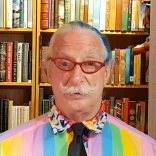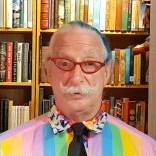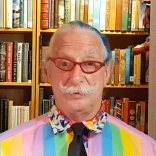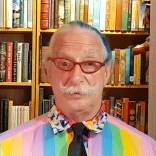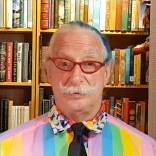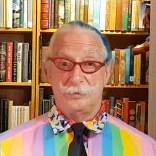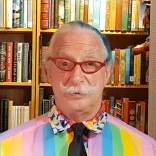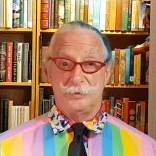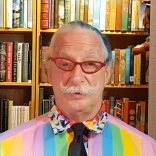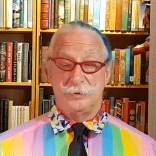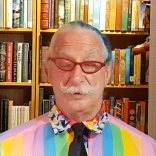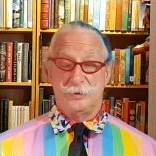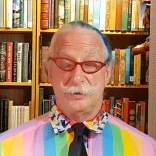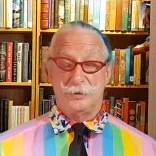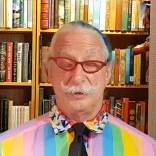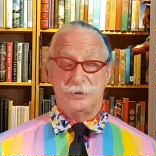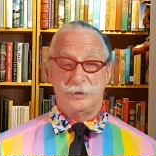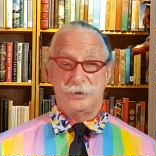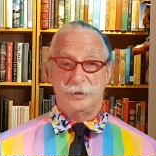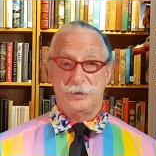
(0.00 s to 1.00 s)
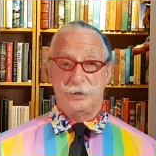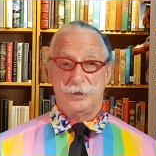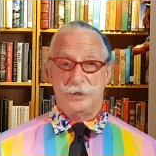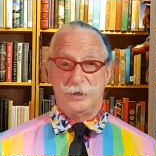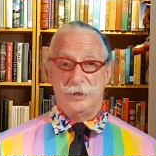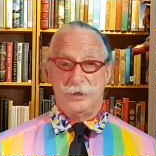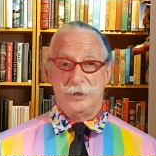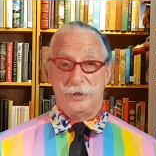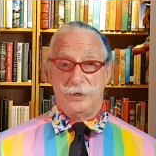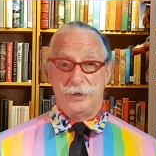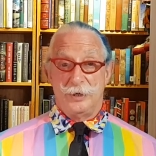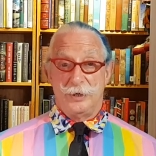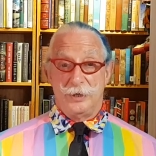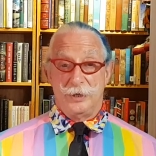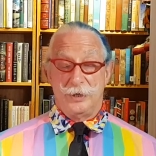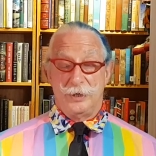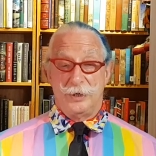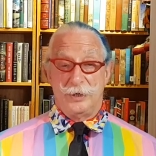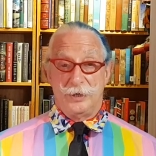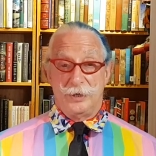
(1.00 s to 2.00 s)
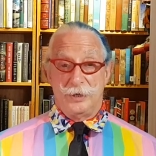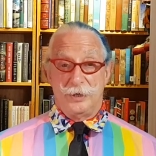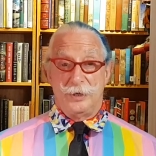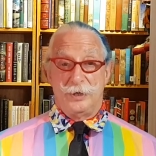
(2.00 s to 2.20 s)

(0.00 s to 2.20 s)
Nothing is said.